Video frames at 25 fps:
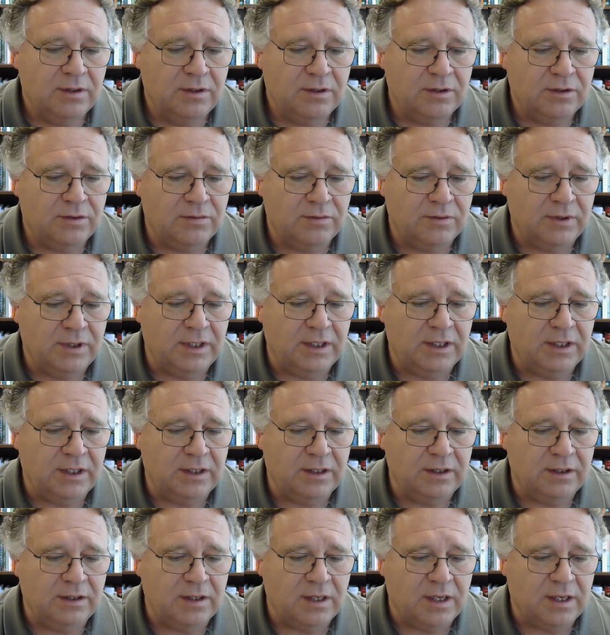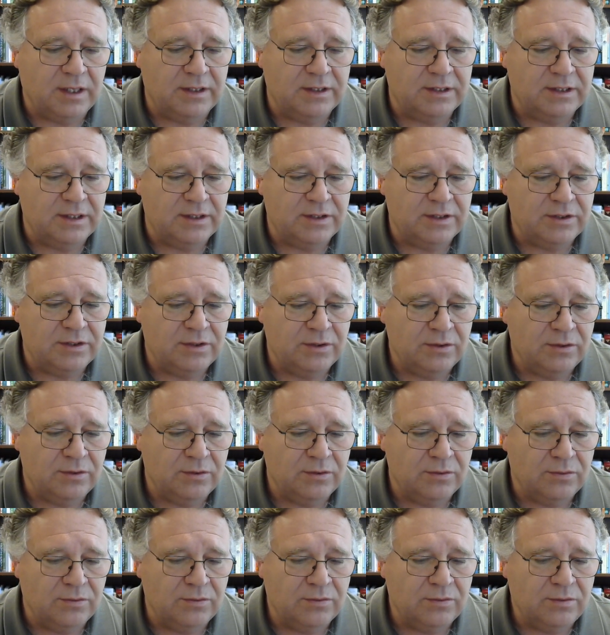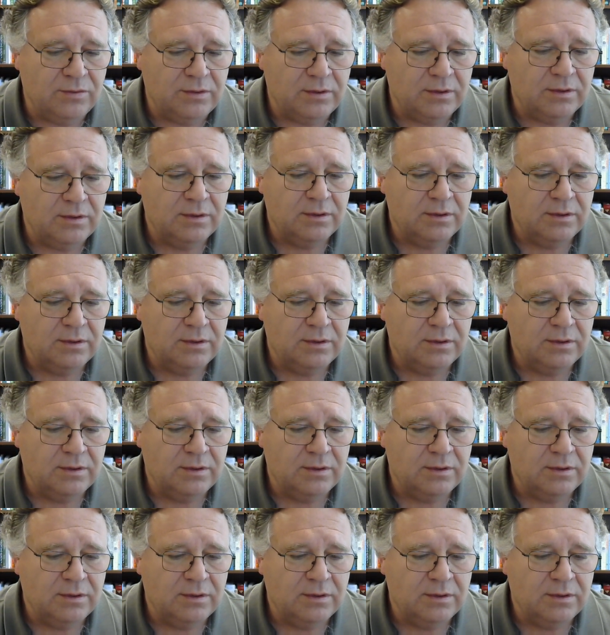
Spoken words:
392,